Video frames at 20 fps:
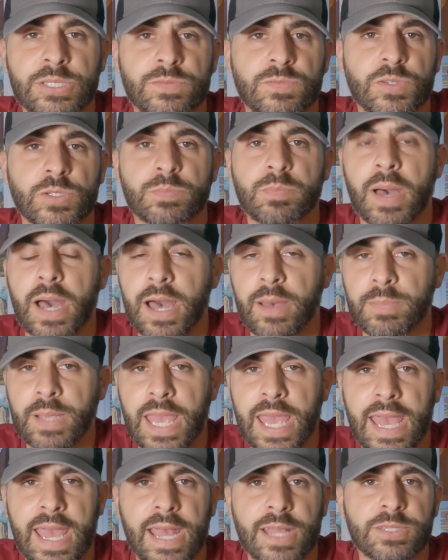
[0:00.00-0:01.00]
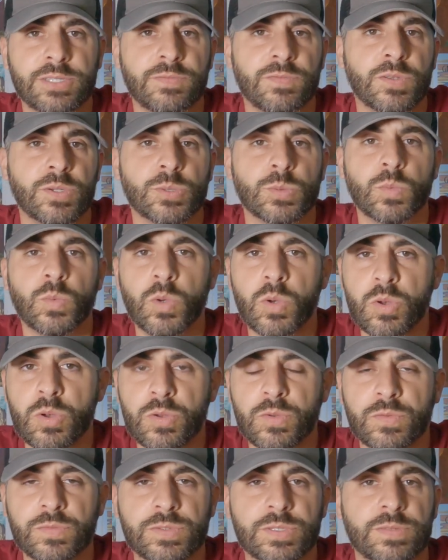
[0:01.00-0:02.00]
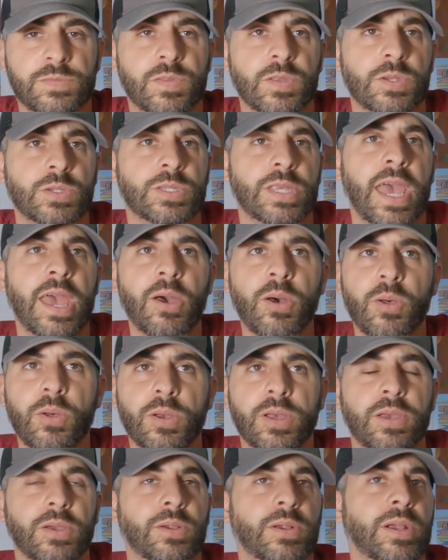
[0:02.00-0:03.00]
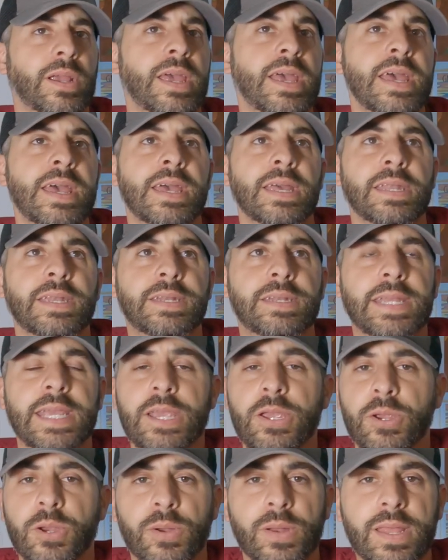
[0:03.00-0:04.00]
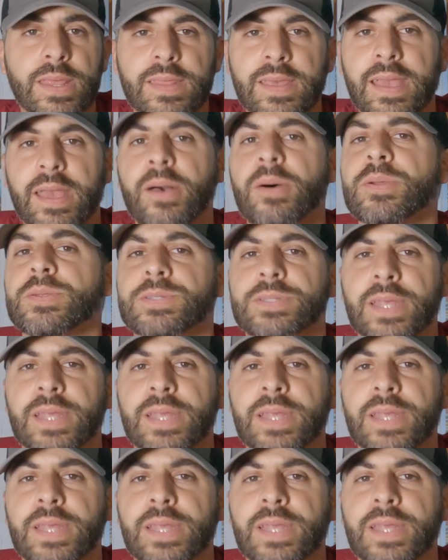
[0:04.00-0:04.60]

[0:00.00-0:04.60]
if there's bobcats, if there's wolves, if there's elk or deer, anything else